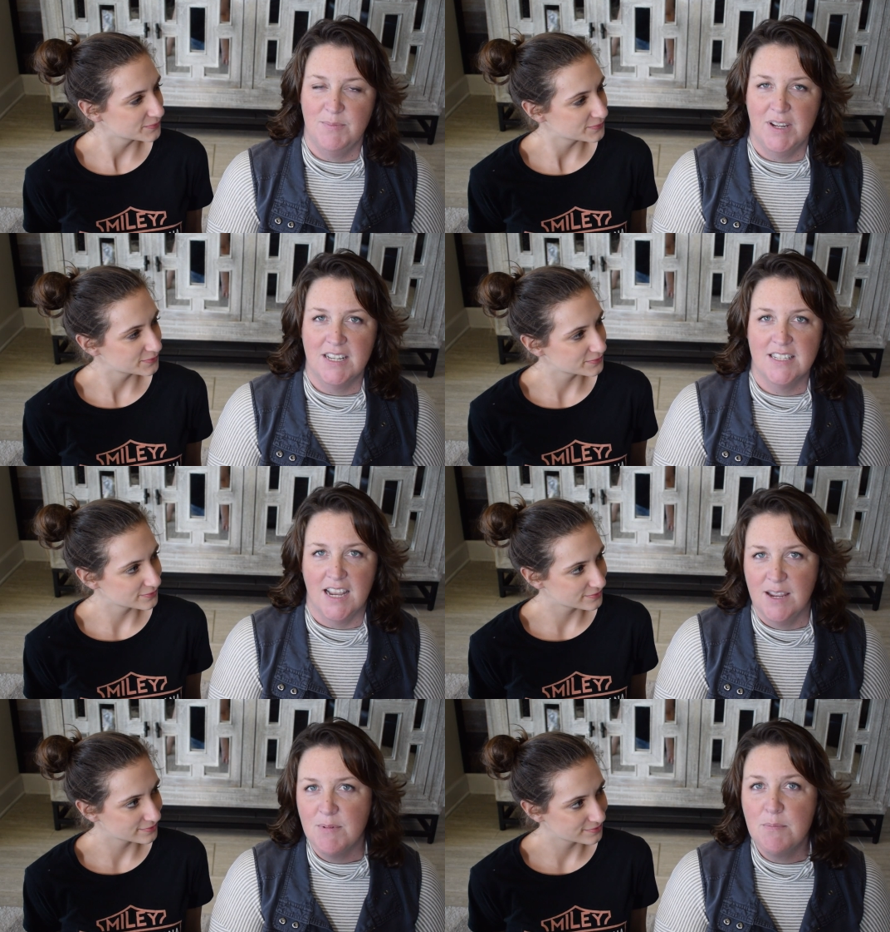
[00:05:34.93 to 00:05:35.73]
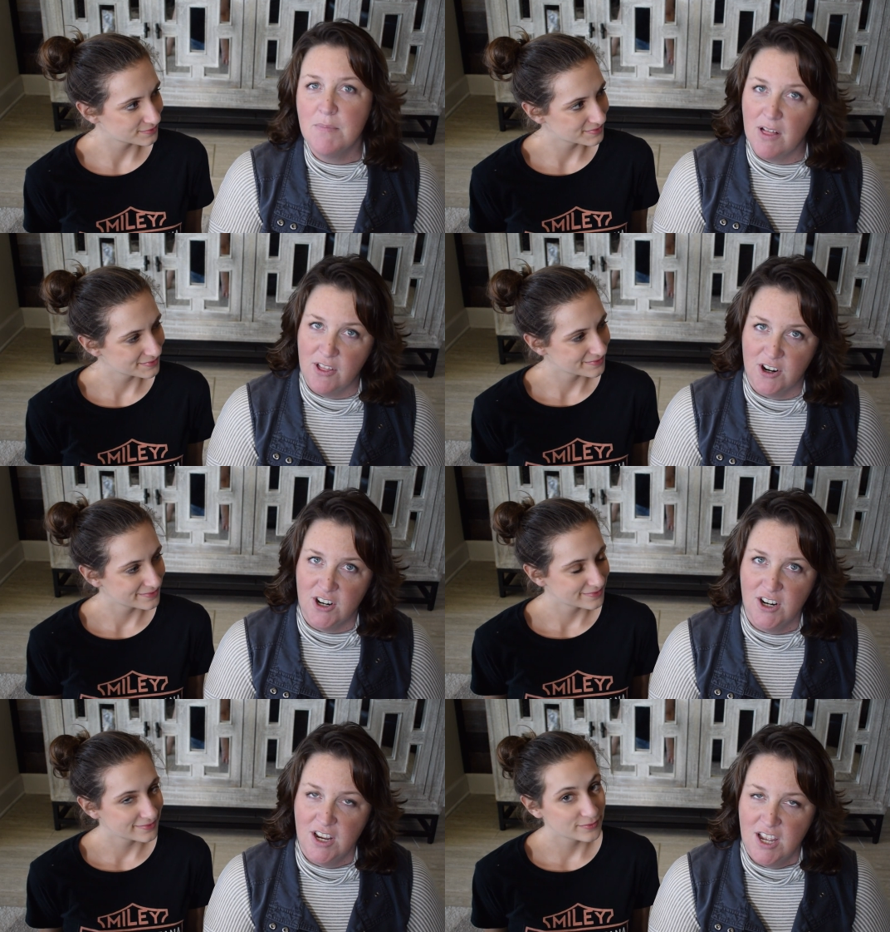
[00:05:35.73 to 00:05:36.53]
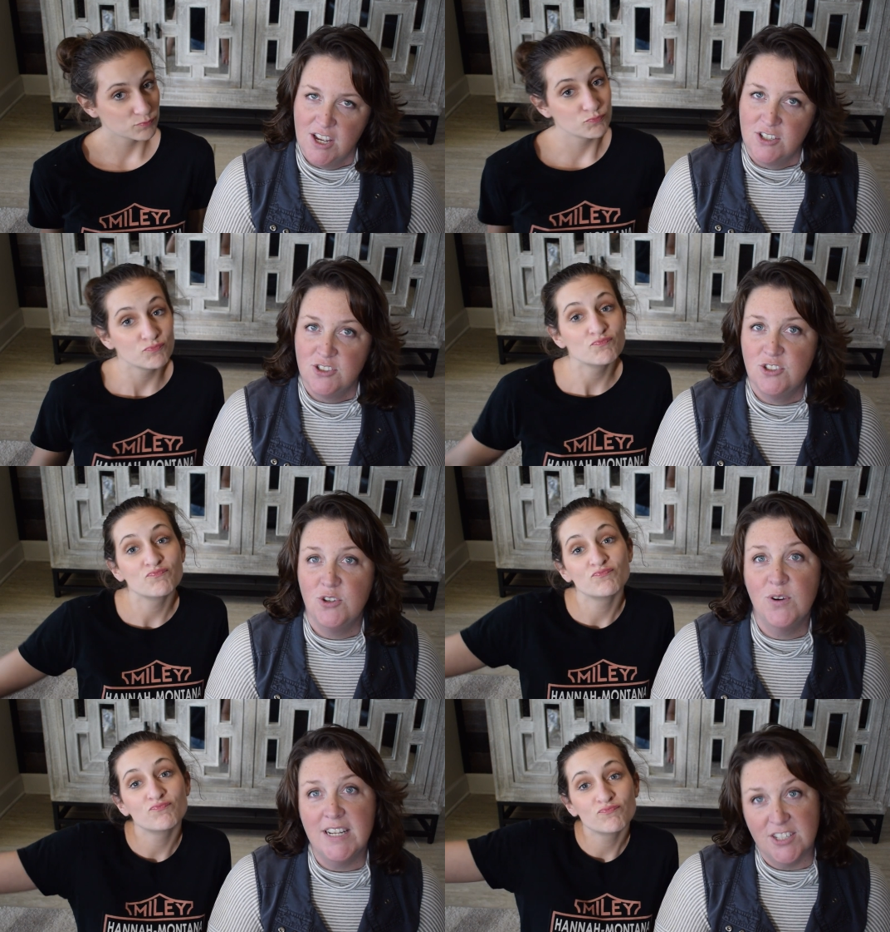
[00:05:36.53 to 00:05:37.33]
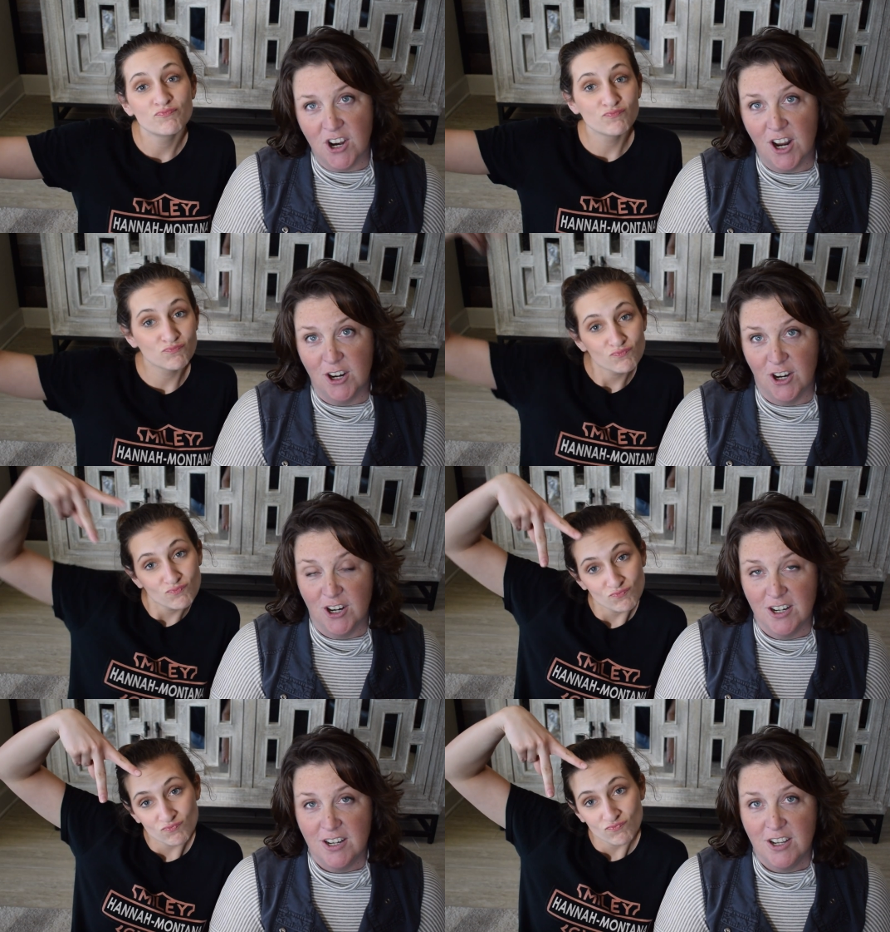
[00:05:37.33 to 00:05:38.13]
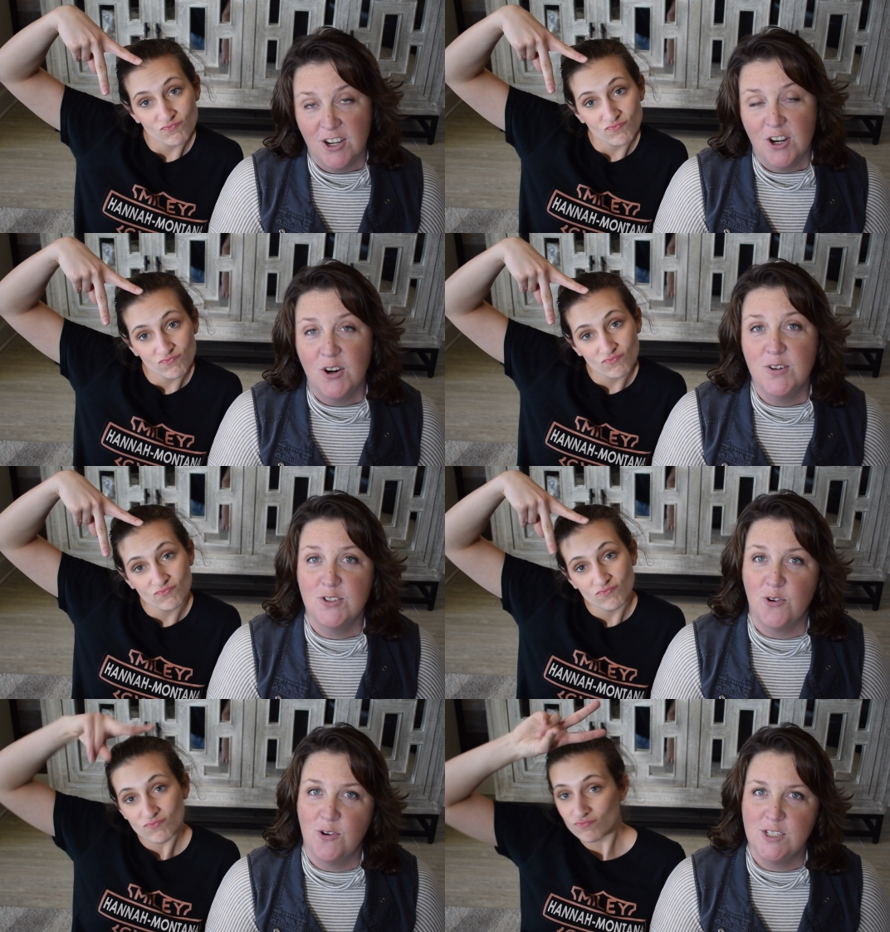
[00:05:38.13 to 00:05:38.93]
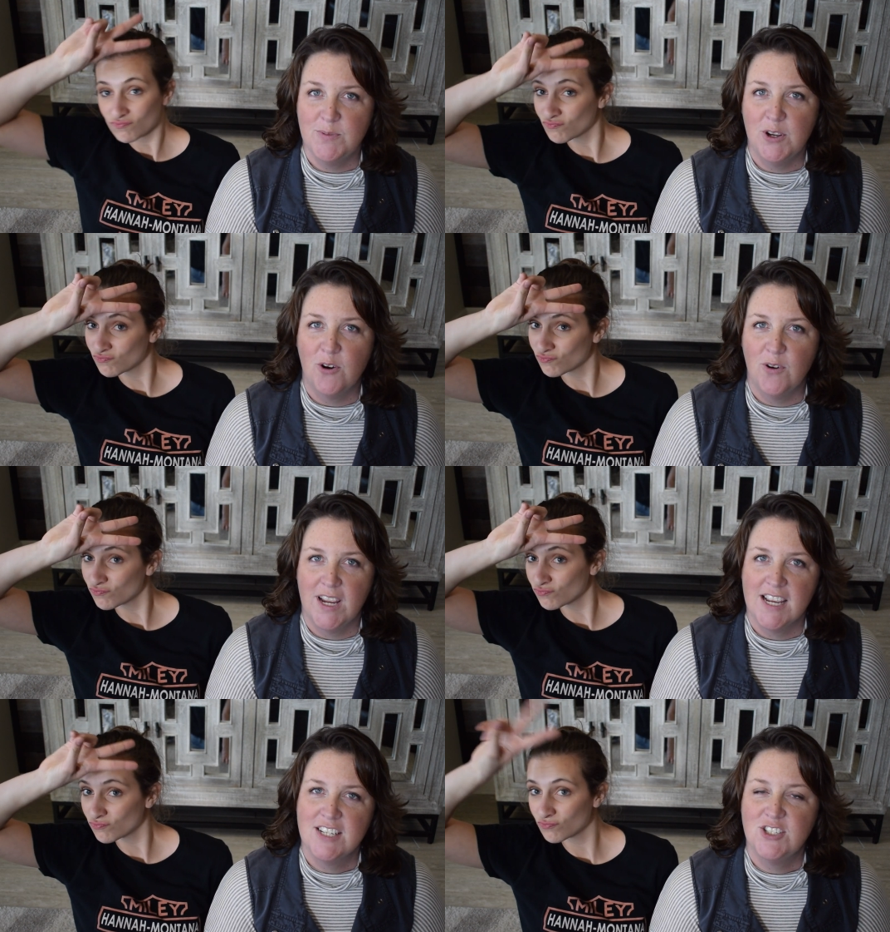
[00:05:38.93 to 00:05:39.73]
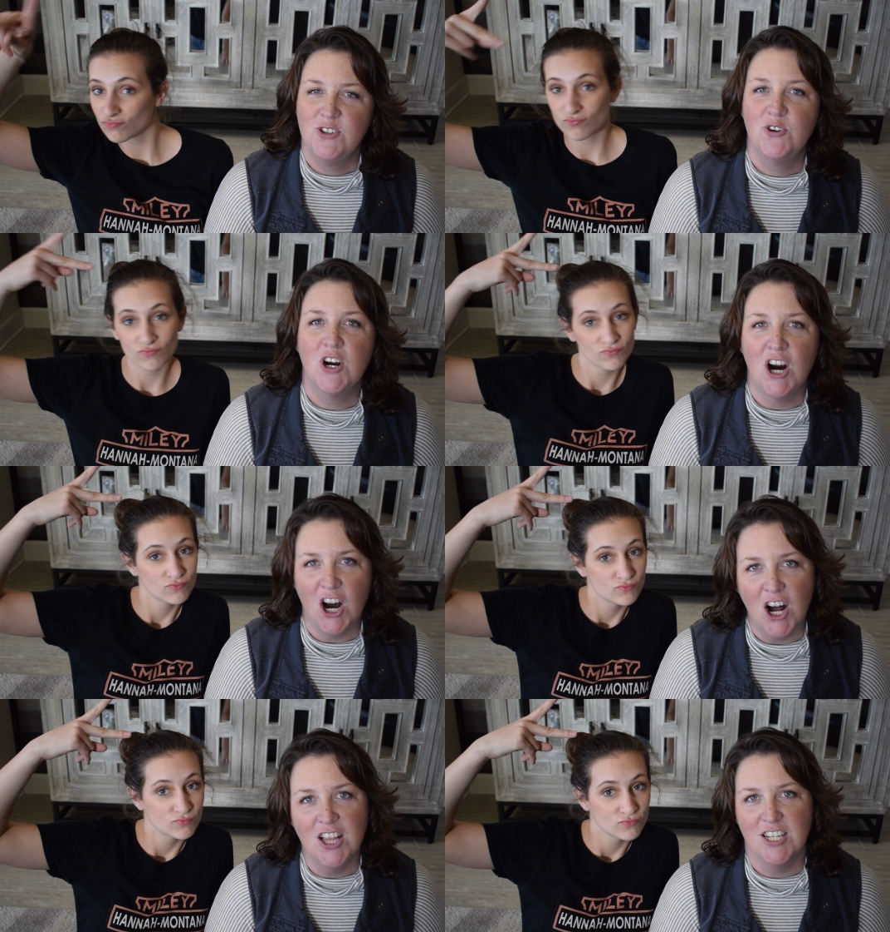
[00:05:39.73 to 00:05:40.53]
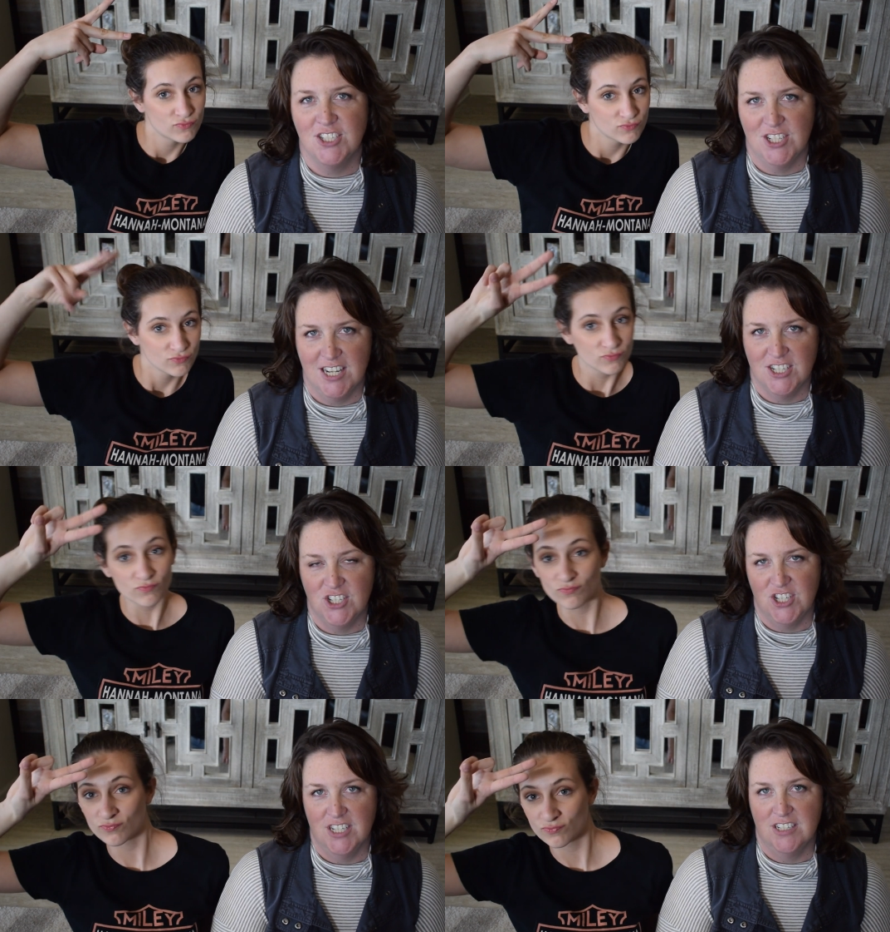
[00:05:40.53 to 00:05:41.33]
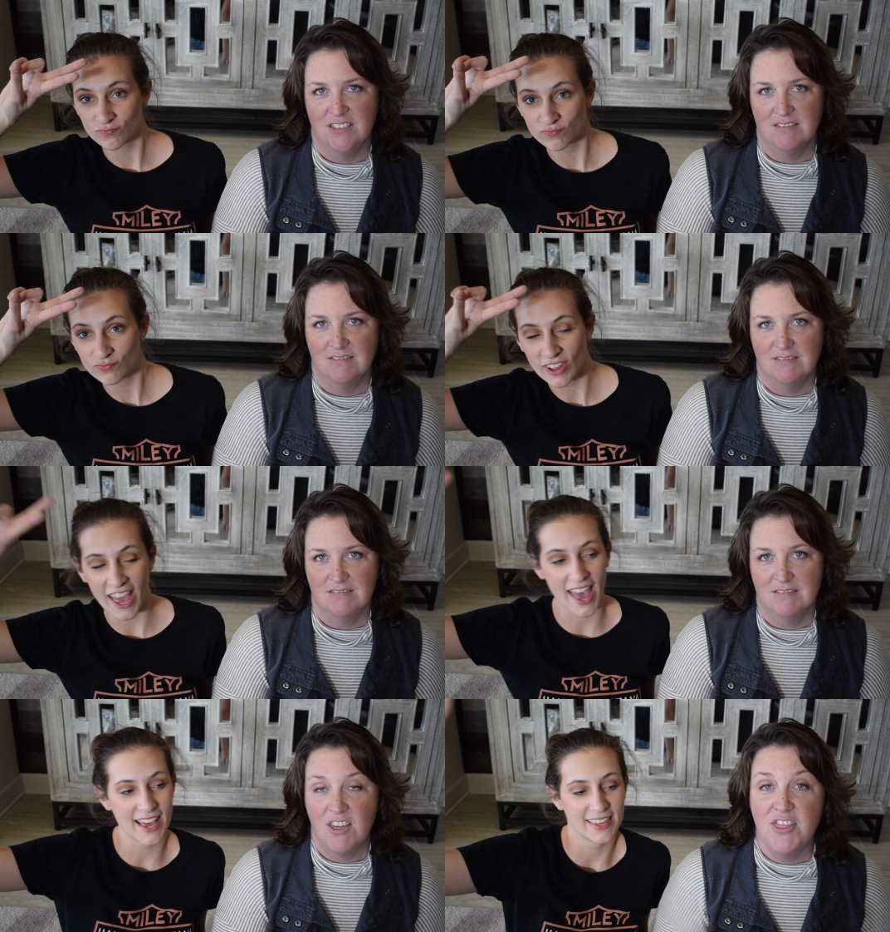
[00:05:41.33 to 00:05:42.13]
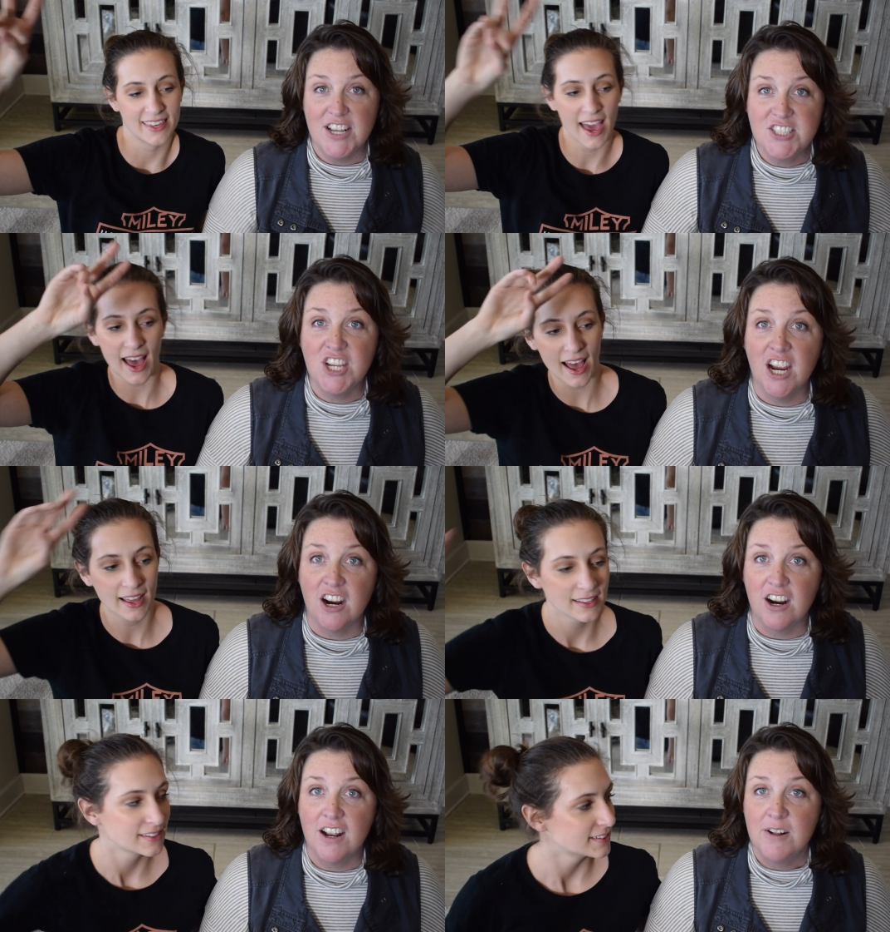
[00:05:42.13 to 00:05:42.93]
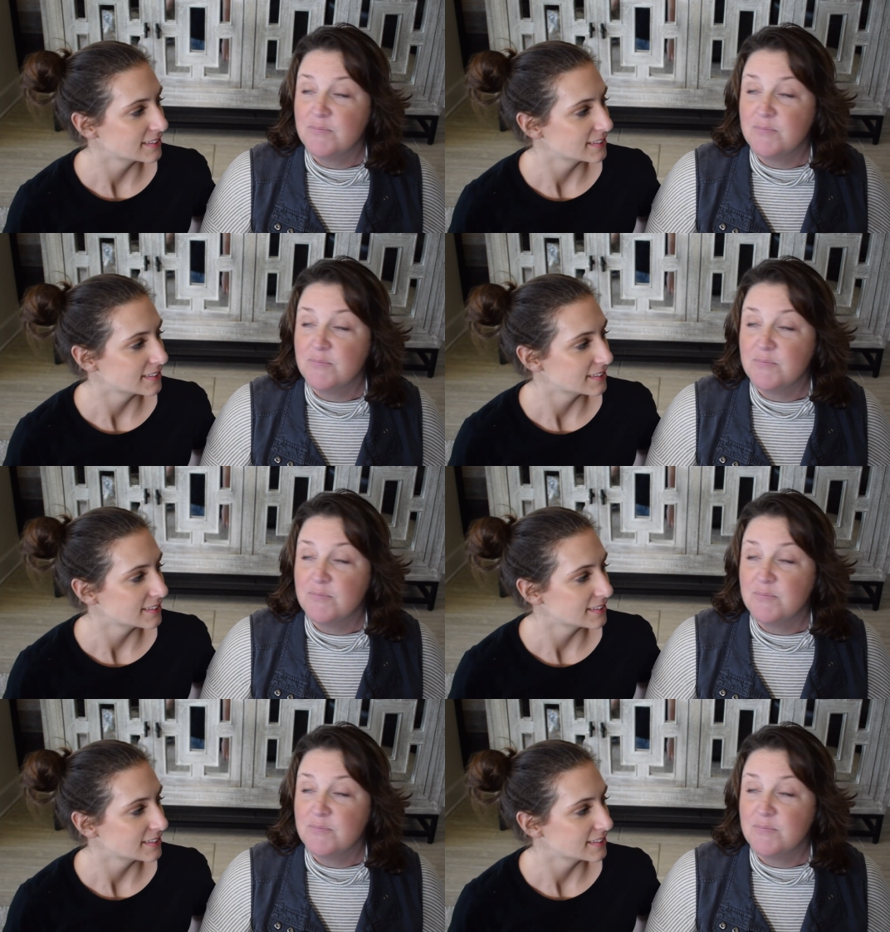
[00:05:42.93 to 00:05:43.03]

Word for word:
Speaker 1: because I am a mother to a daughter who is going to be going to college next year. Heck this yeah. year.